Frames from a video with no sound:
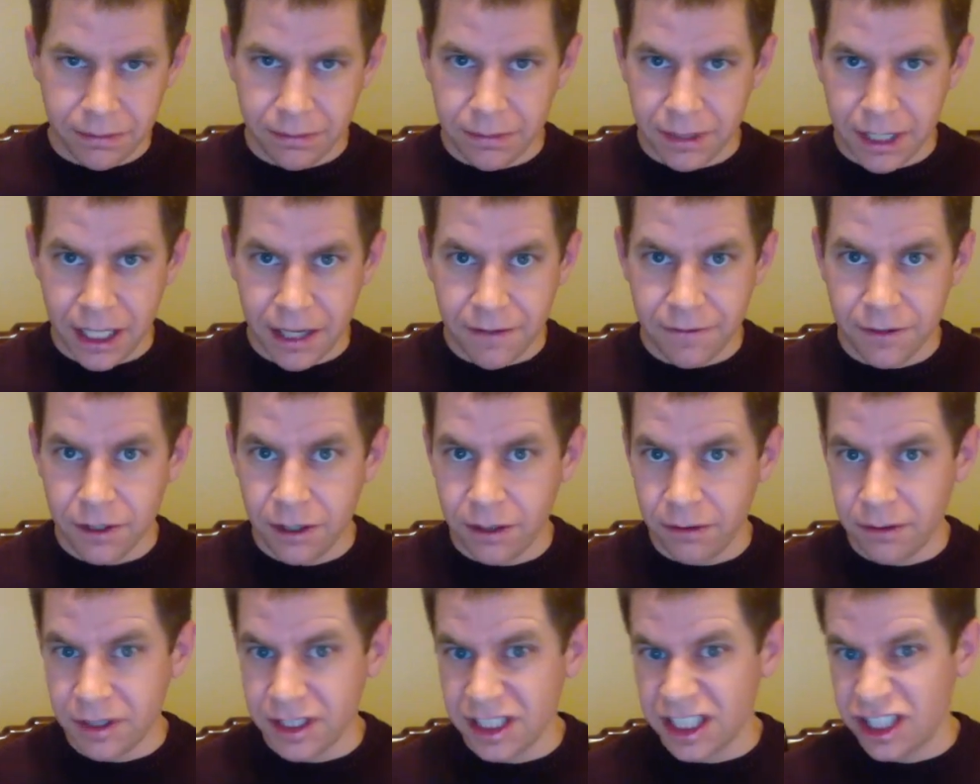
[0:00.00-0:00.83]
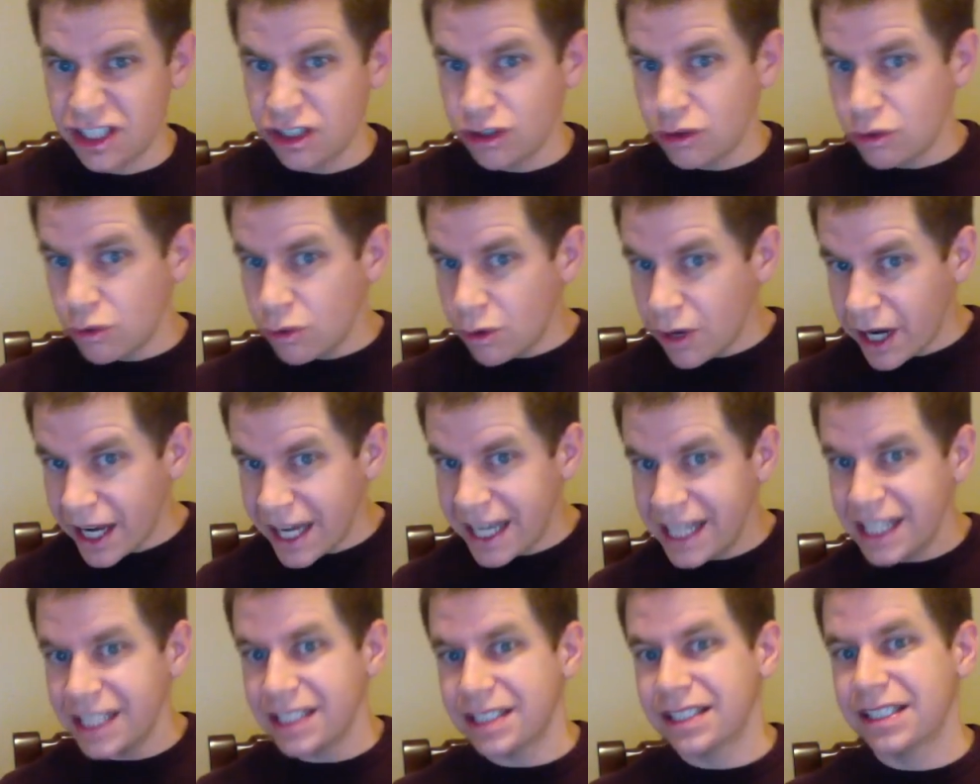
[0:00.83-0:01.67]
even though it wasn't
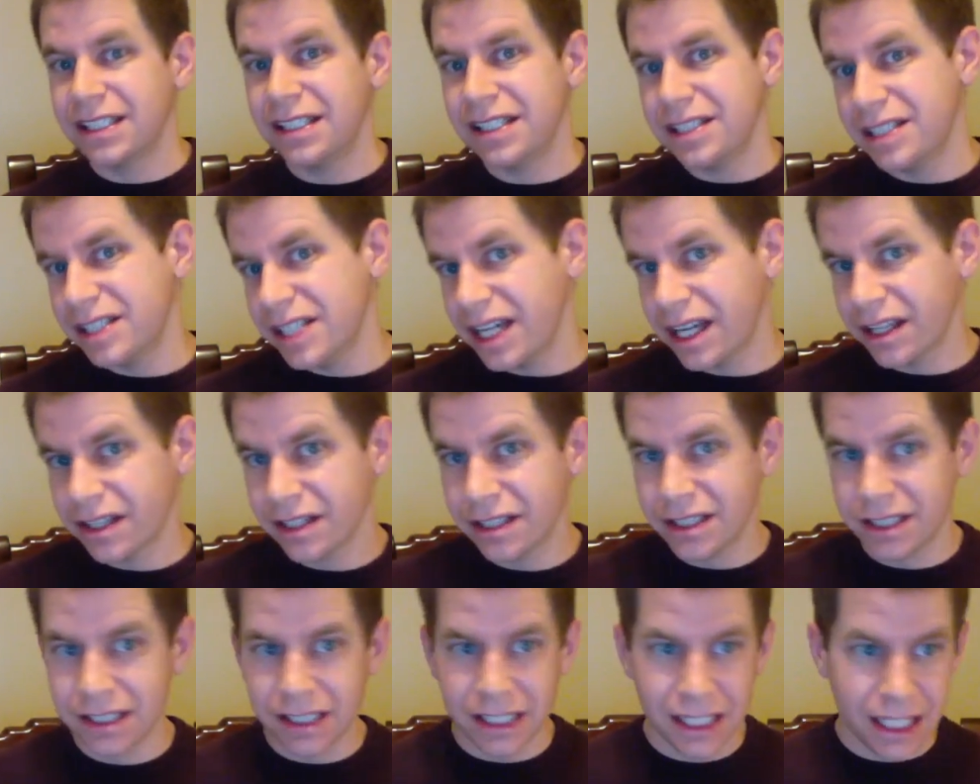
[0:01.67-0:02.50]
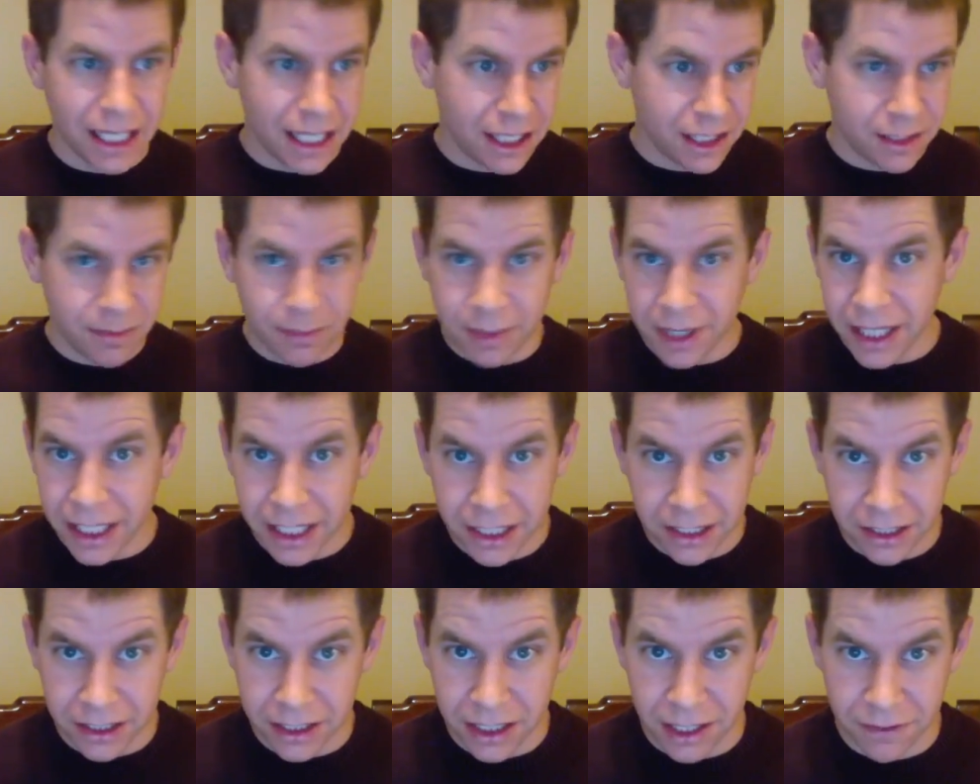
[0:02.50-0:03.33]
quite as good as the others, it's plenty
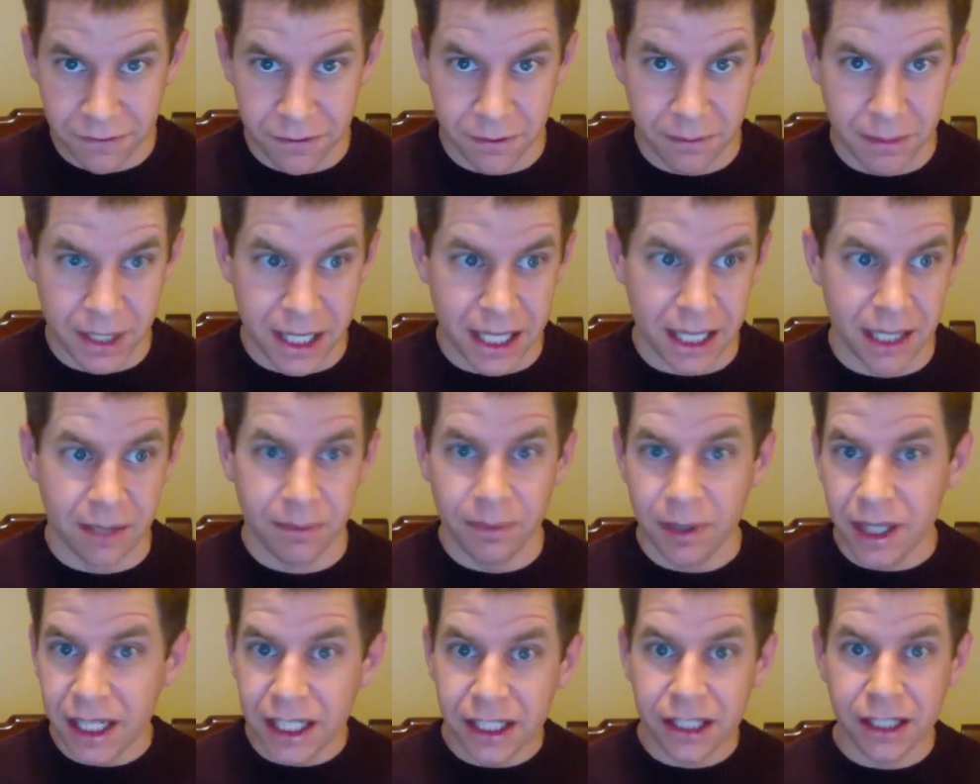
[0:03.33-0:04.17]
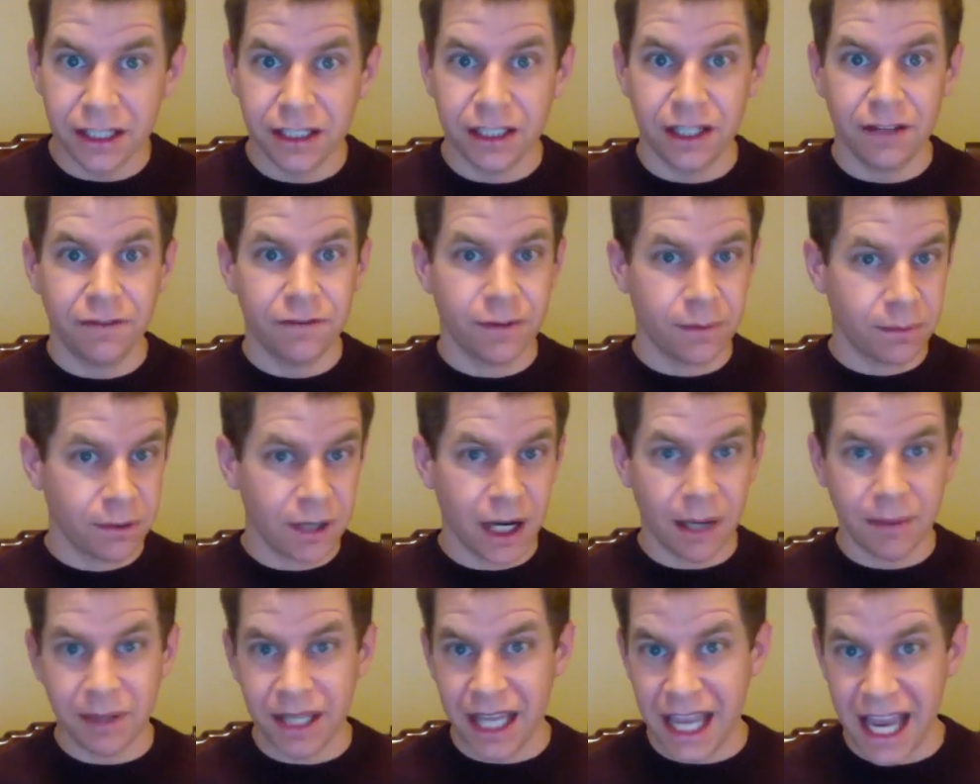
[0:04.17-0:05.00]
good enough for me, and plenty good enough for
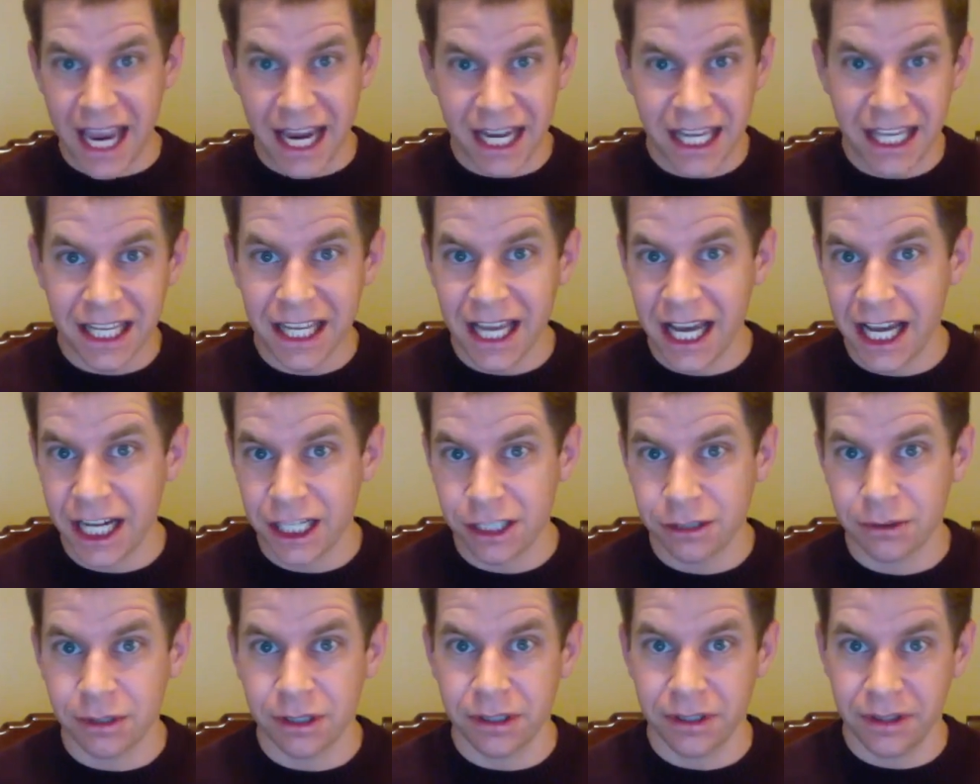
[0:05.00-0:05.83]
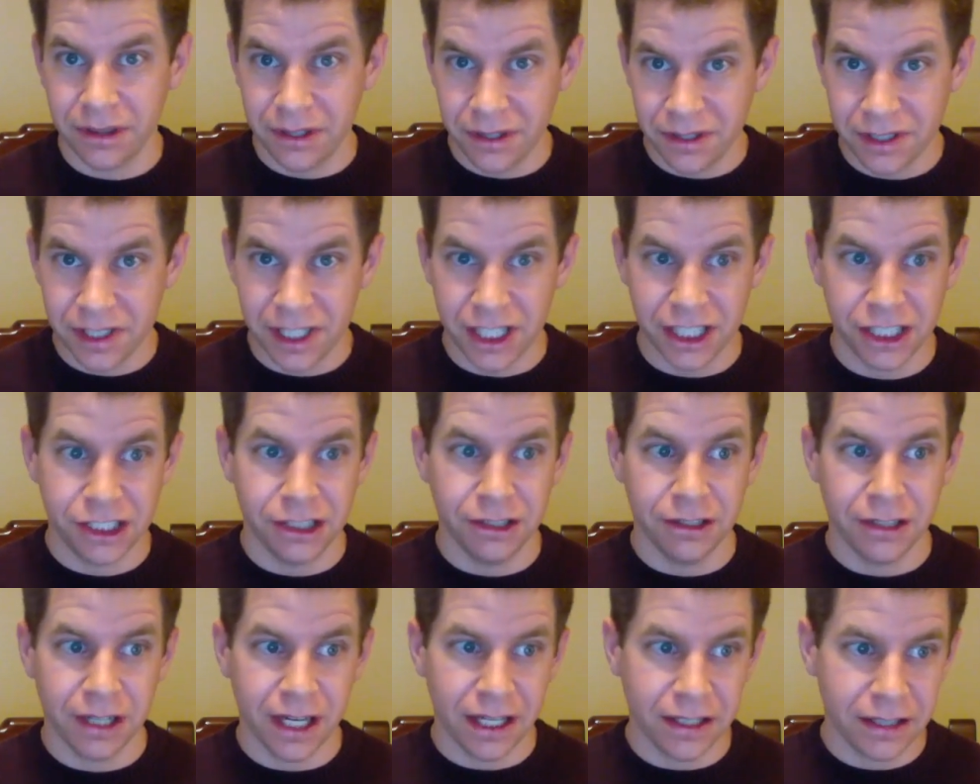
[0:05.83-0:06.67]
probably any casual or enthusiast
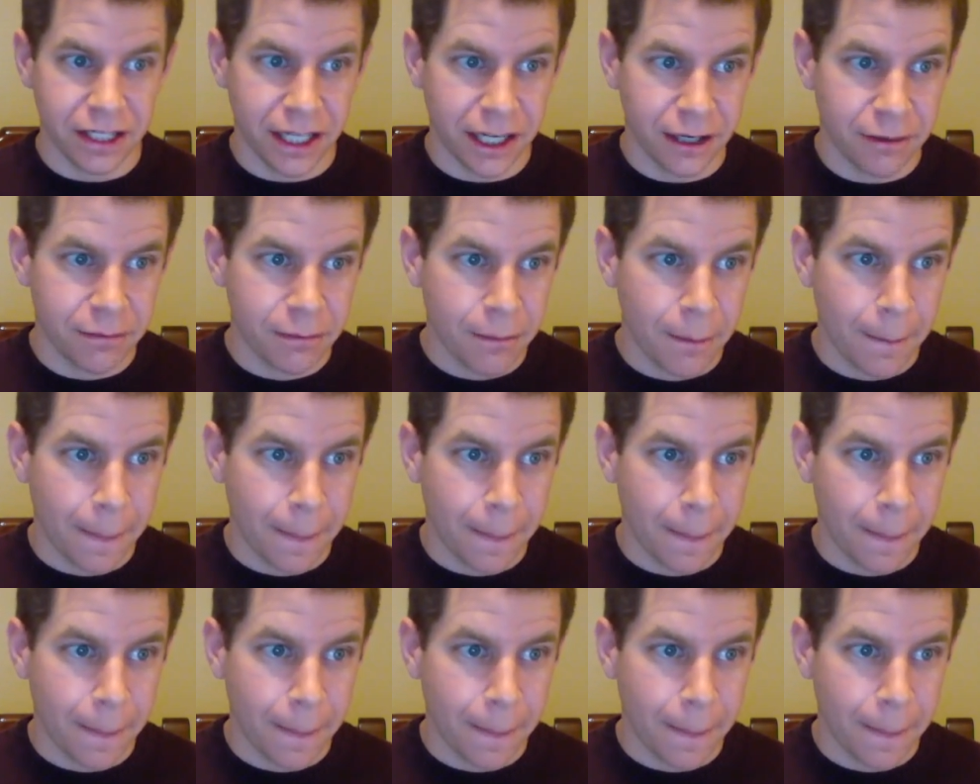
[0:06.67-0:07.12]
shooter out there.